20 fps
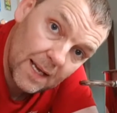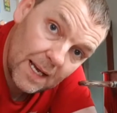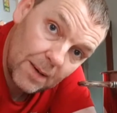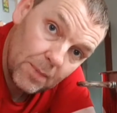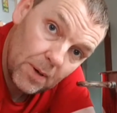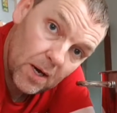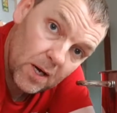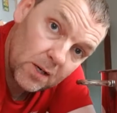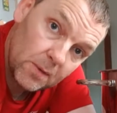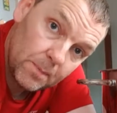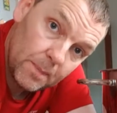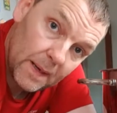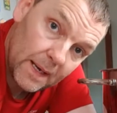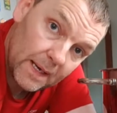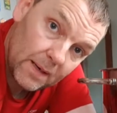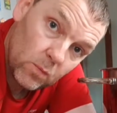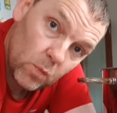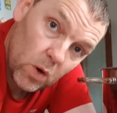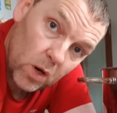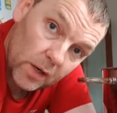I'm
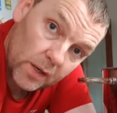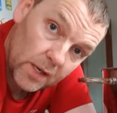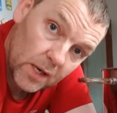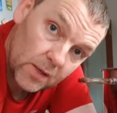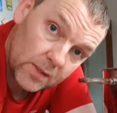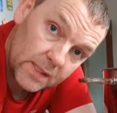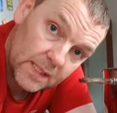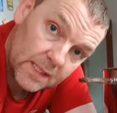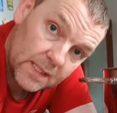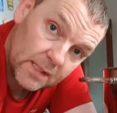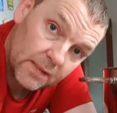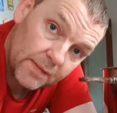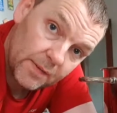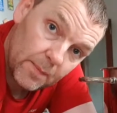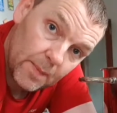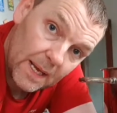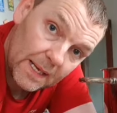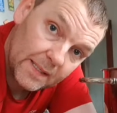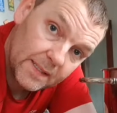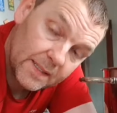hoping what goes into the
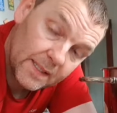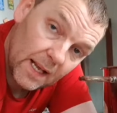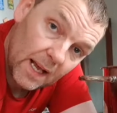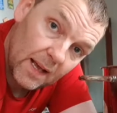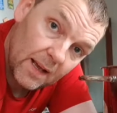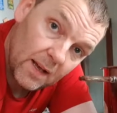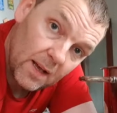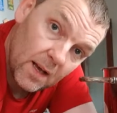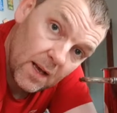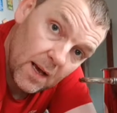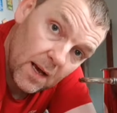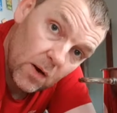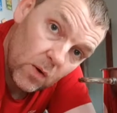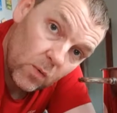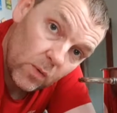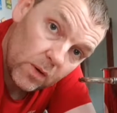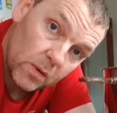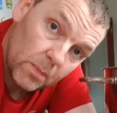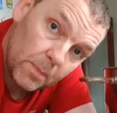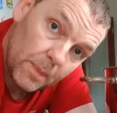fermenter
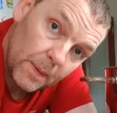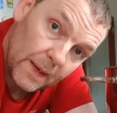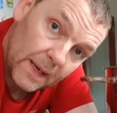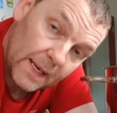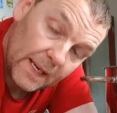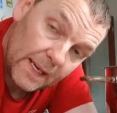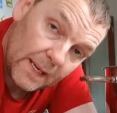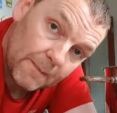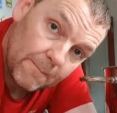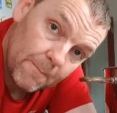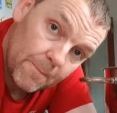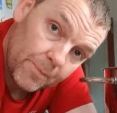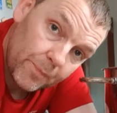will be